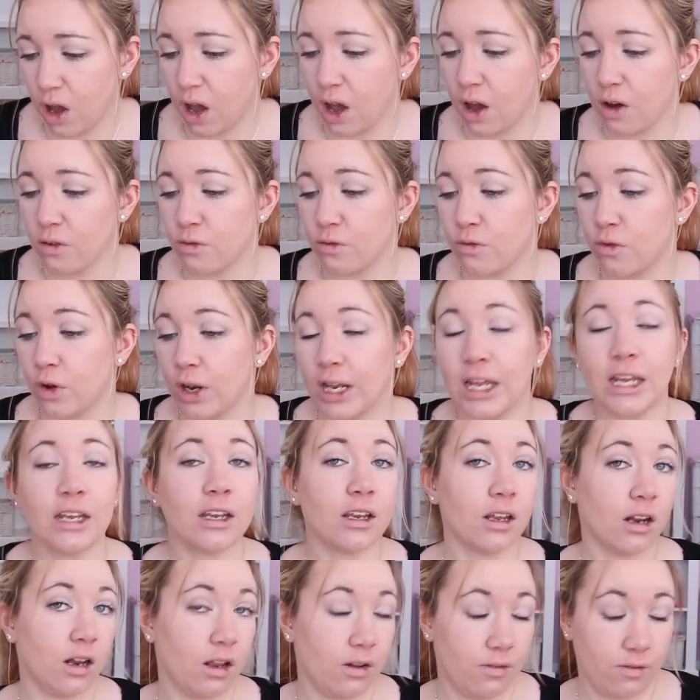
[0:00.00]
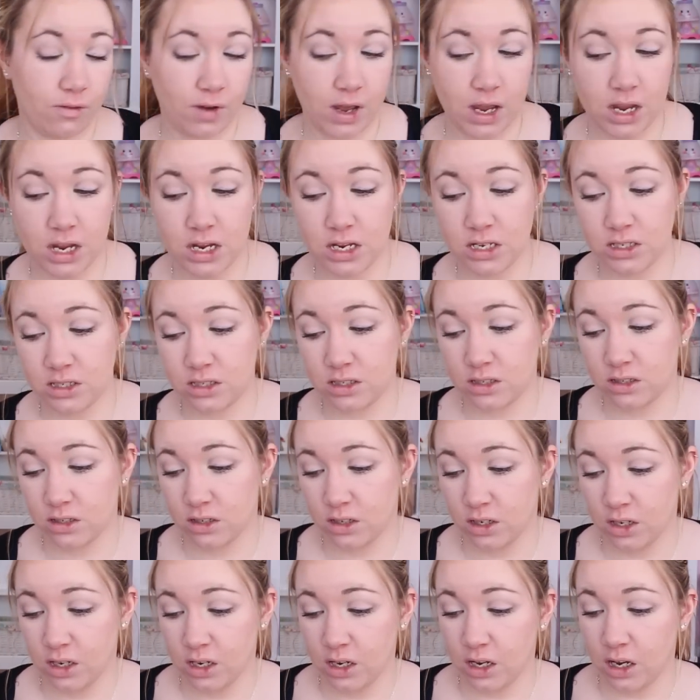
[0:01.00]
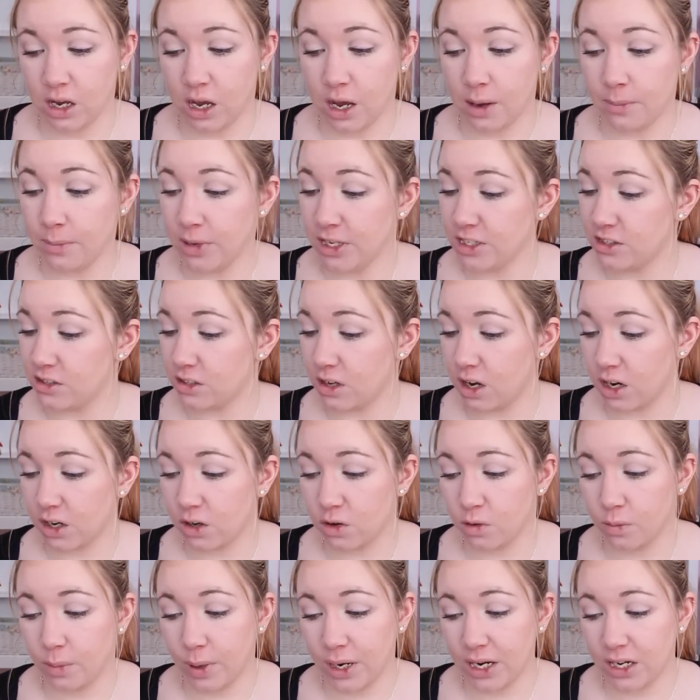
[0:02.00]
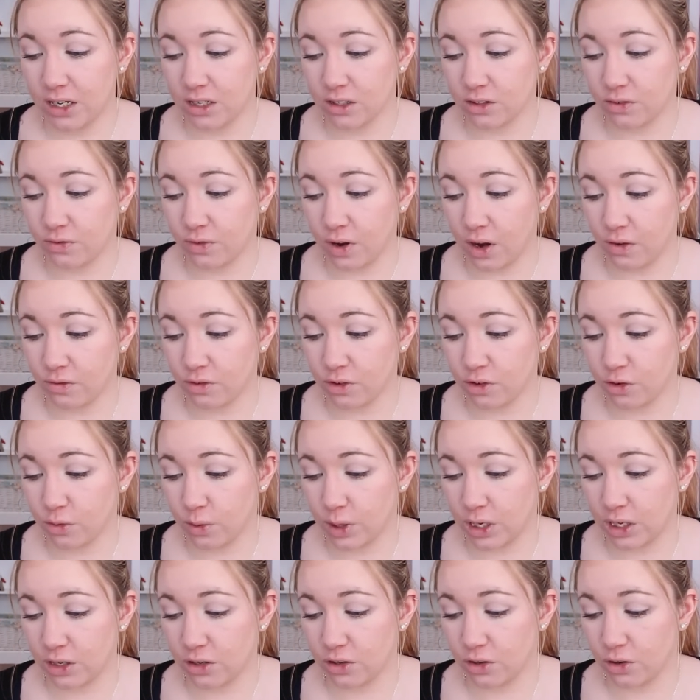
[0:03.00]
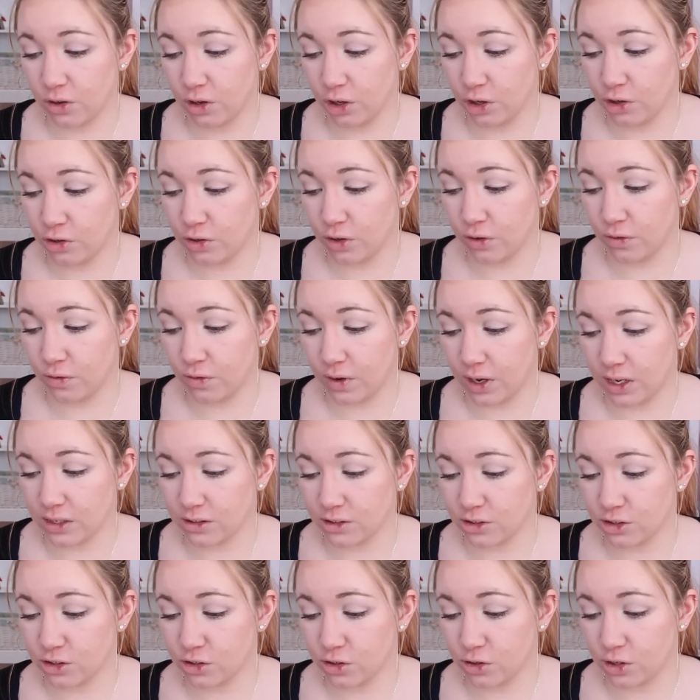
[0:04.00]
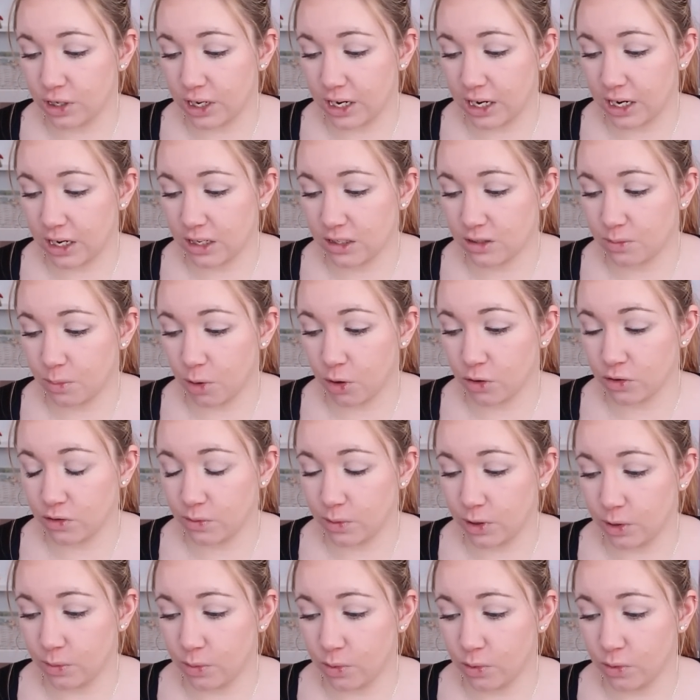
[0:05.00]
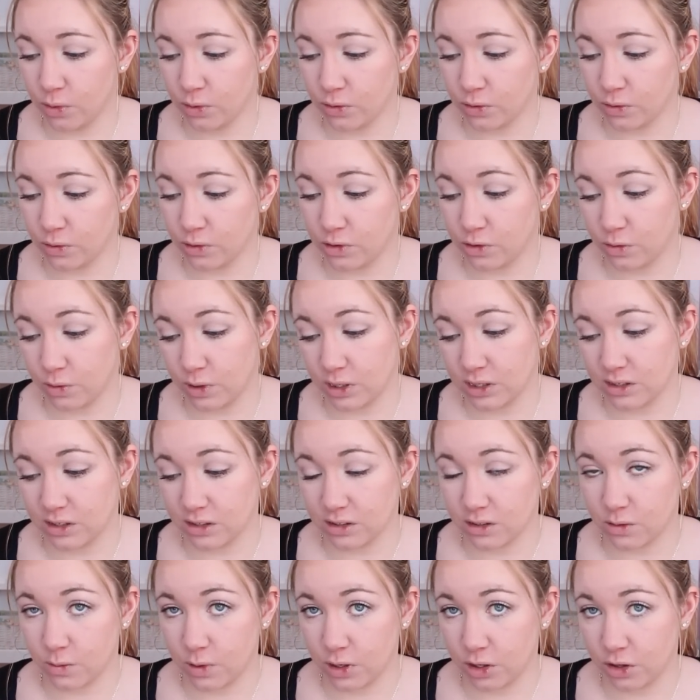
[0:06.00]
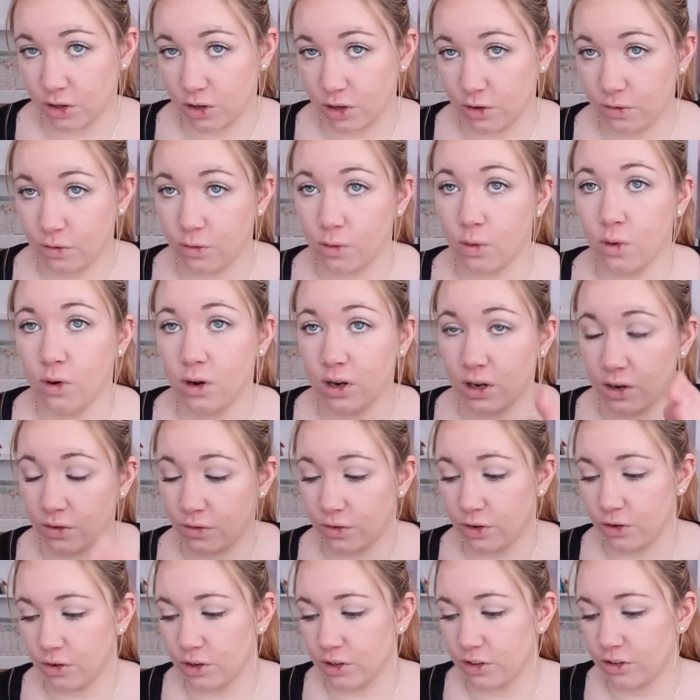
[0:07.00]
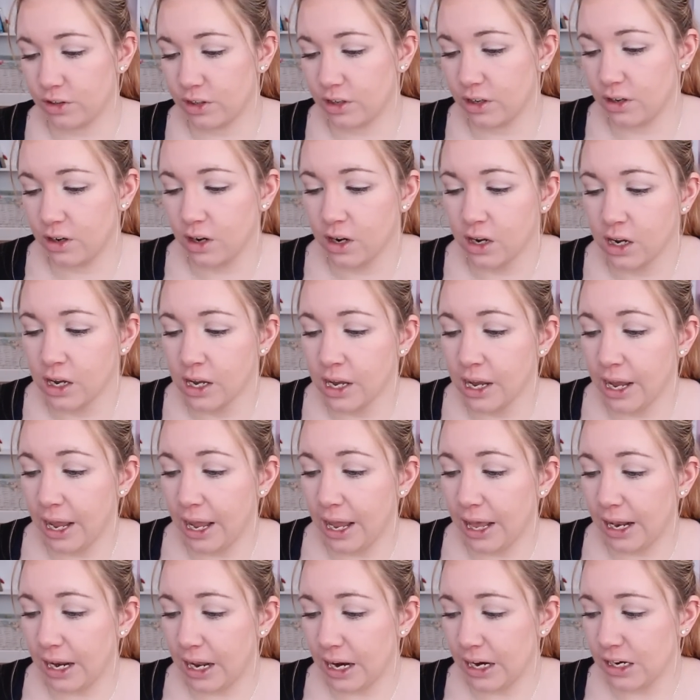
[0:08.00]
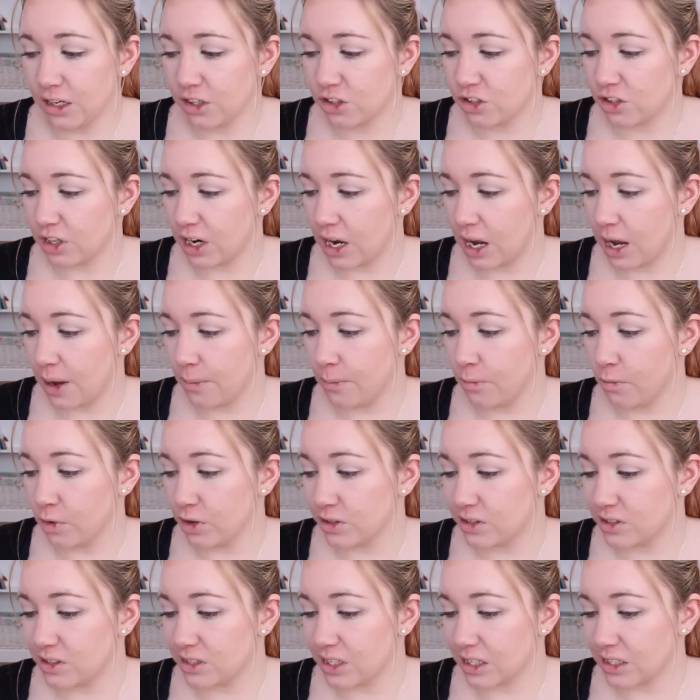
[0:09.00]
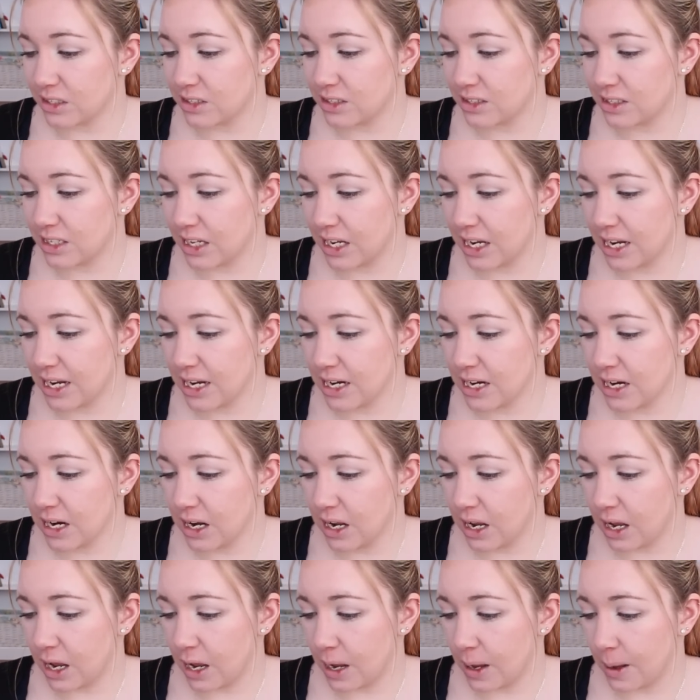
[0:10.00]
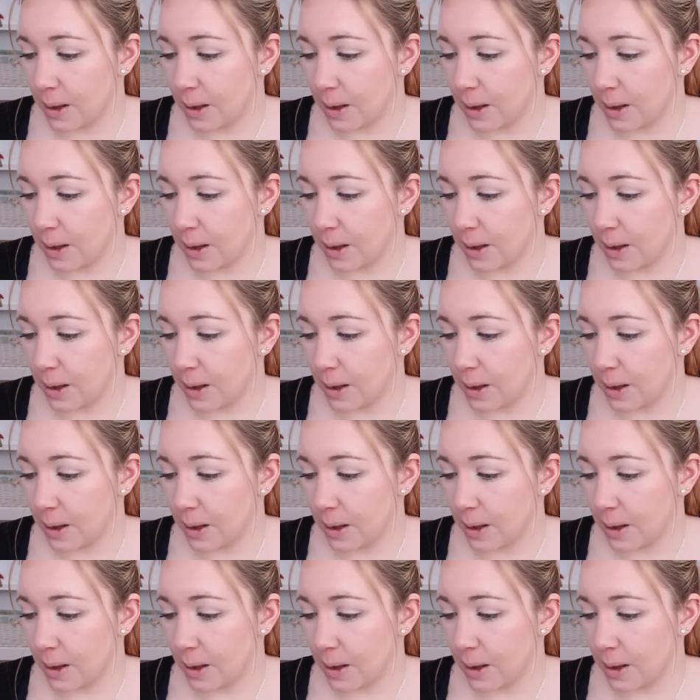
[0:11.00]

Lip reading: a follicular phase. Mid-cycle peak is 5 to 22, luteal phase is 2 to 8, post-menopausal is 26 to 134, if you're interested. LH was 16,